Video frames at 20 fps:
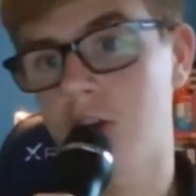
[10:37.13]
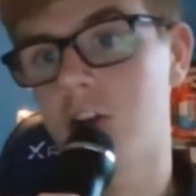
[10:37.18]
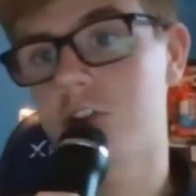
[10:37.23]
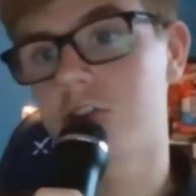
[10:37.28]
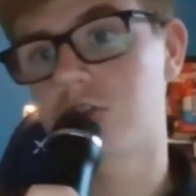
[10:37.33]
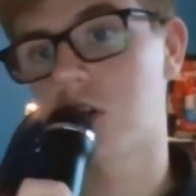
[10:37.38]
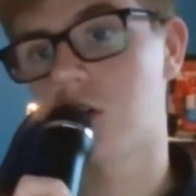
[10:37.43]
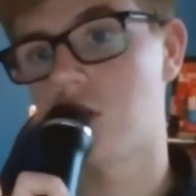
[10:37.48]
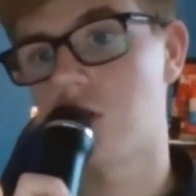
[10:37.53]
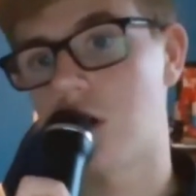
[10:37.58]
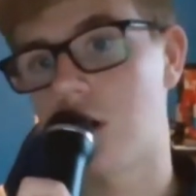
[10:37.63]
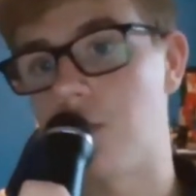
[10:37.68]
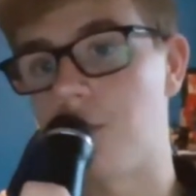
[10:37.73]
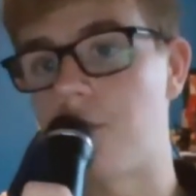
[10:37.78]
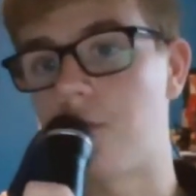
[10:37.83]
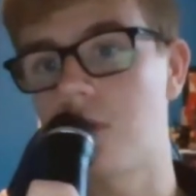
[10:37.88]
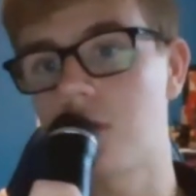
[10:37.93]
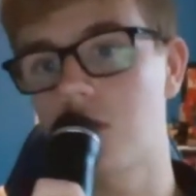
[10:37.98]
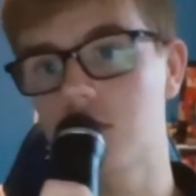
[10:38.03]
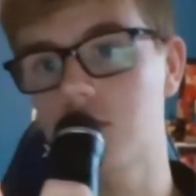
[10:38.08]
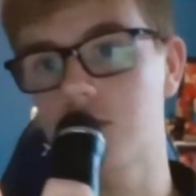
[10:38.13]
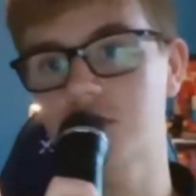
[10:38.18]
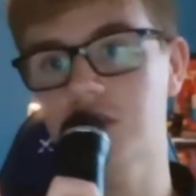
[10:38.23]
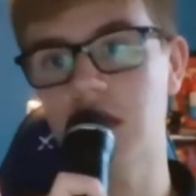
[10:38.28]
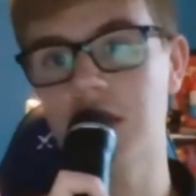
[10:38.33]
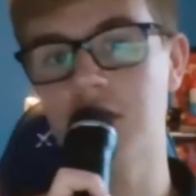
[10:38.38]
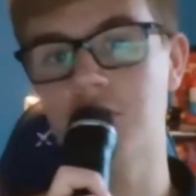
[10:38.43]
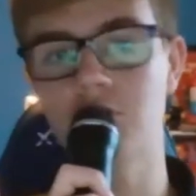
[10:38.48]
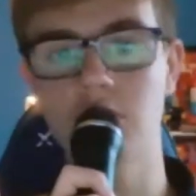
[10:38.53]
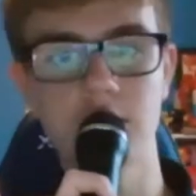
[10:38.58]
So
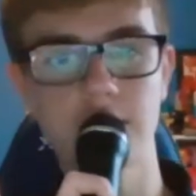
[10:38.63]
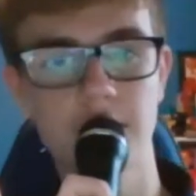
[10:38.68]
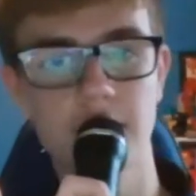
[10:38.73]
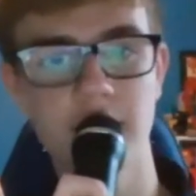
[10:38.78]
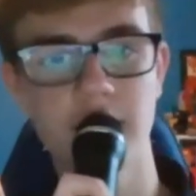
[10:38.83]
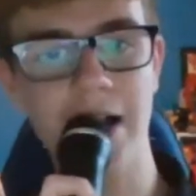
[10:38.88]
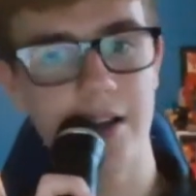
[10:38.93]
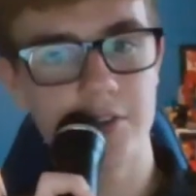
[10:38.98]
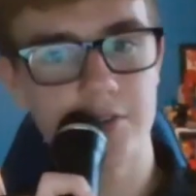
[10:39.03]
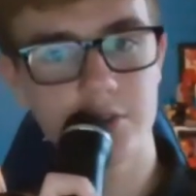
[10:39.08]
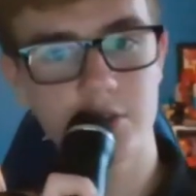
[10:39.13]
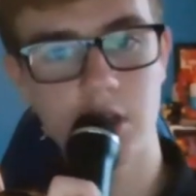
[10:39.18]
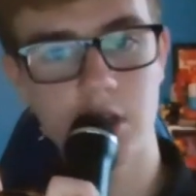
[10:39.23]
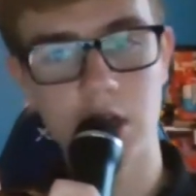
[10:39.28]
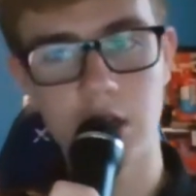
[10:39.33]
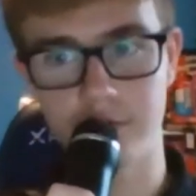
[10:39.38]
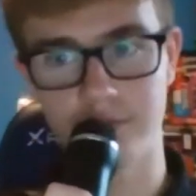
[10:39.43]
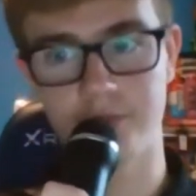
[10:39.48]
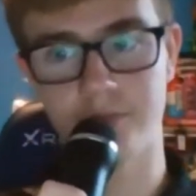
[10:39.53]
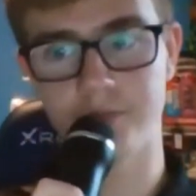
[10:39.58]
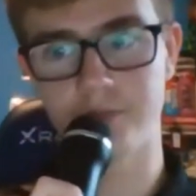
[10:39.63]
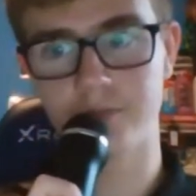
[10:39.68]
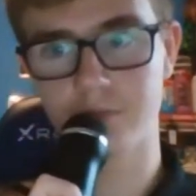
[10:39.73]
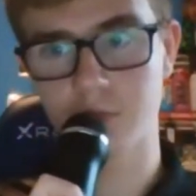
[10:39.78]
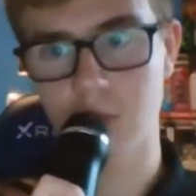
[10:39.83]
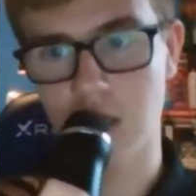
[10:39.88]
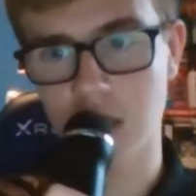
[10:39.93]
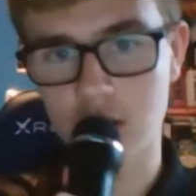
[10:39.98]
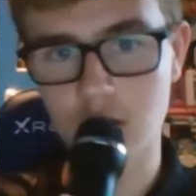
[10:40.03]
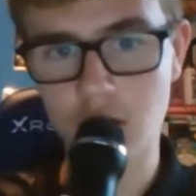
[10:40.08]
stay tuned for that.
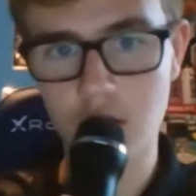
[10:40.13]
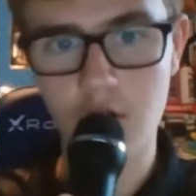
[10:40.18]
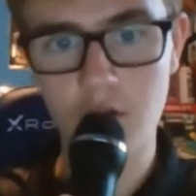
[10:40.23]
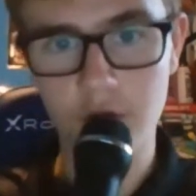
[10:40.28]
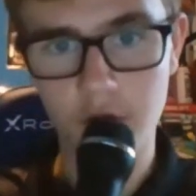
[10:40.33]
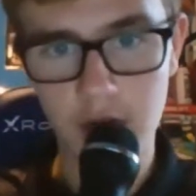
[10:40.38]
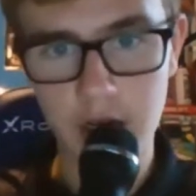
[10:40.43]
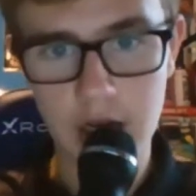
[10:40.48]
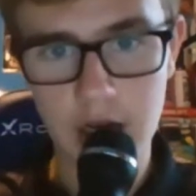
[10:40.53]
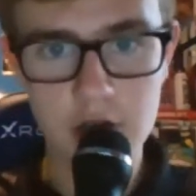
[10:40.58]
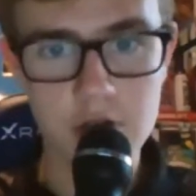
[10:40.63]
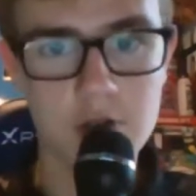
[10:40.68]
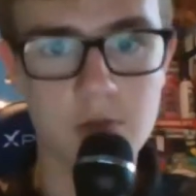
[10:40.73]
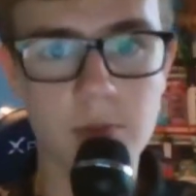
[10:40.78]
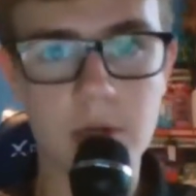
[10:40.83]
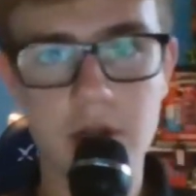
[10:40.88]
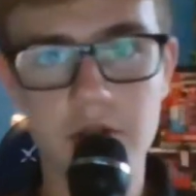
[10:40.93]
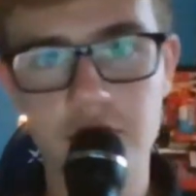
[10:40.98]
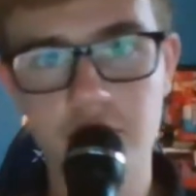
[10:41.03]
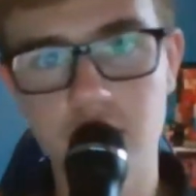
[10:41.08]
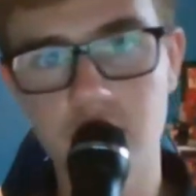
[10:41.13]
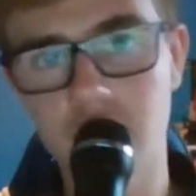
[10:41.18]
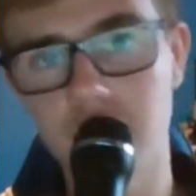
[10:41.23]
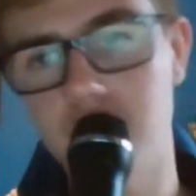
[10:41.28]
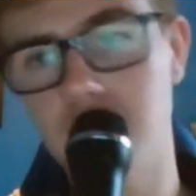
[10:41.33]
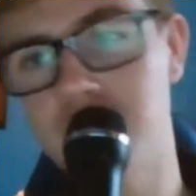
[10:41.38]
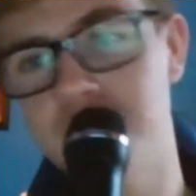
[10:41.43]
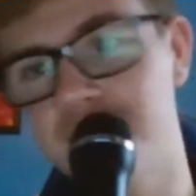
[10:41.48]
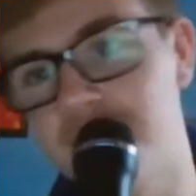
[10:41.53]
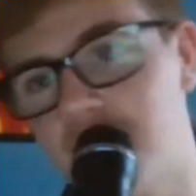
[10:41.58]
Hit the notification bell so you don't
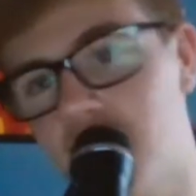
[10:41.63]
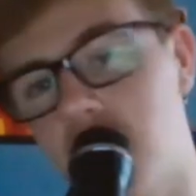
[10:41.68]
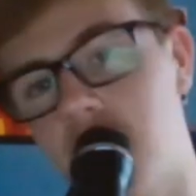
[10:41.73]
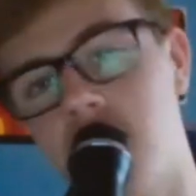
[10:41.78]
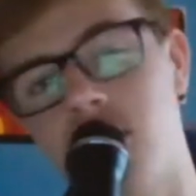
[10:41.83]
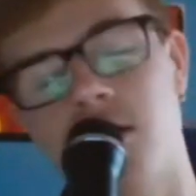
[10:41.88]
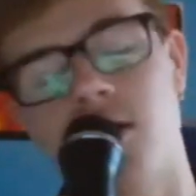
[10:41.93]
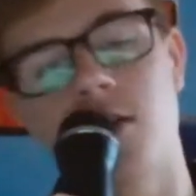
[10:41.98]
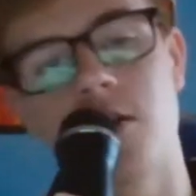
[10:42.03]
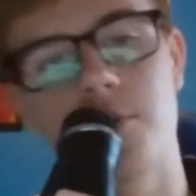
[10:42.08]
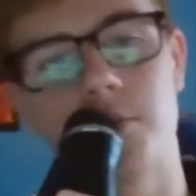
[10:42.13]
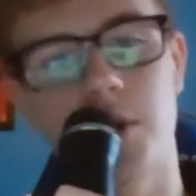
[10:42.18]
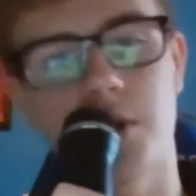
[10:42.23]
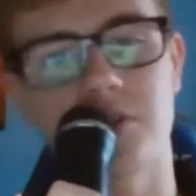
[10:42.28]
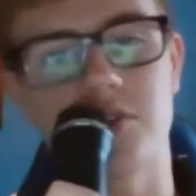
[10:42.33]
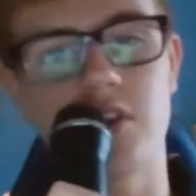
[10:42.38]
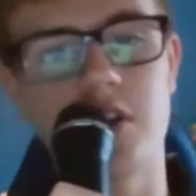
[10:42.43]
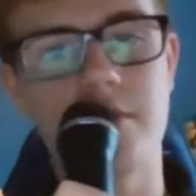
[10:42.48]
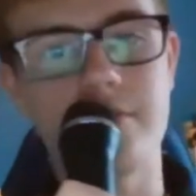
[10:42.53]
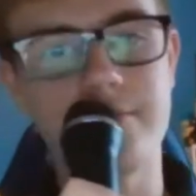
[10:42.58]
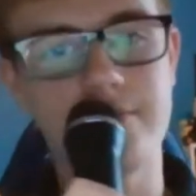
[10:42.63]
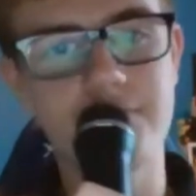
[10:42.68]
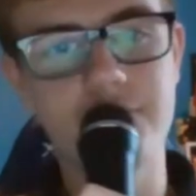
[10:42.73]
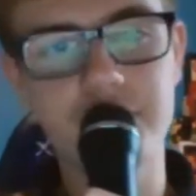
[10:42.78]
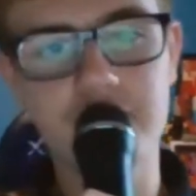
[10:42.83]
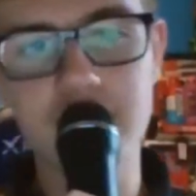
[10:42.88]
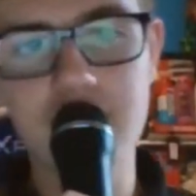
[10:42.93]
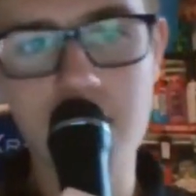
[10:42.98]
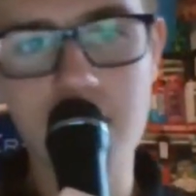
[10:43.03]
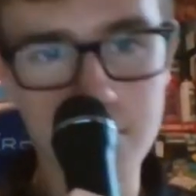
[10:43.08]
miss it. But
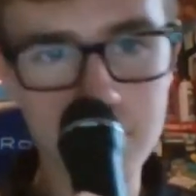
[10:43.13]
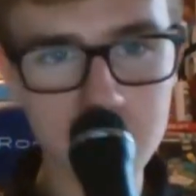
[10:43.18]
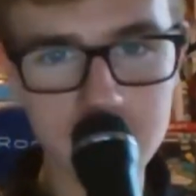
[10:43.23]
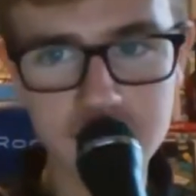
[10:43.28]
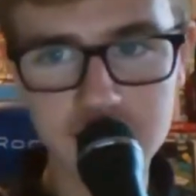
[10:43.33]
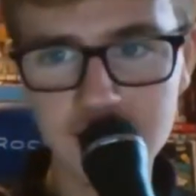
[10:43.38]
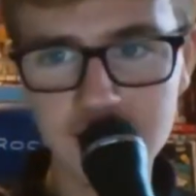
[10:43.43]
yeah, I'm going to